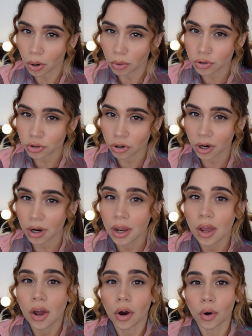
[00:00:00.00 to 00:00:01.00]
Ultra
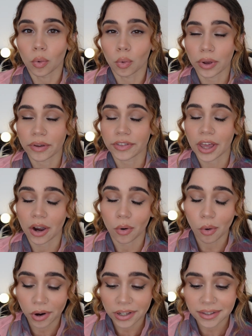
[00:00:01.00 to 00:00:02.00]
with their
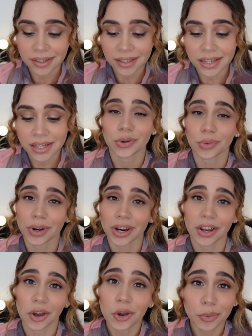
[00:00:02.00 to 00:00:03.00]
quality. So when
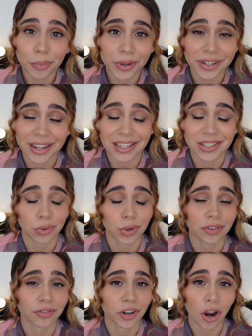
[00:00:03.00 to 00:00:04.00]
I opened
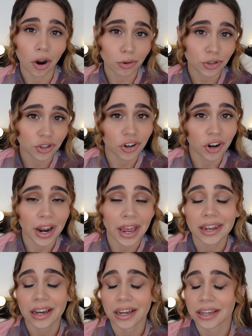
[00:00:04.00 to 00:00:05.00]
S23 Ultra
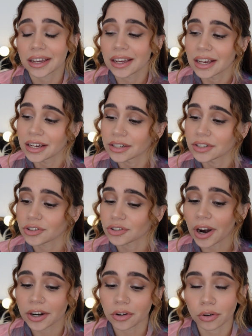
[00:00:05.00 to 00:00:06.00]
and I
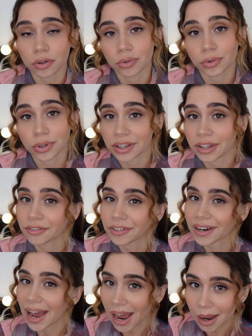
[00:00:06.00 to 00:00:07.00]
tried on all the
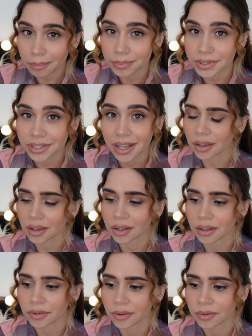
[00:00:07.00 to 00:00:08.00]
different apps,
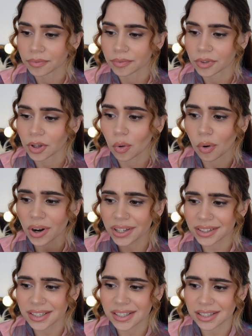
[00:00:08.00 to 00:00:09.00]
the
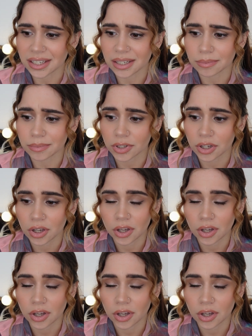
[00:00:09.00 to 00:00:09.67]
quality seemed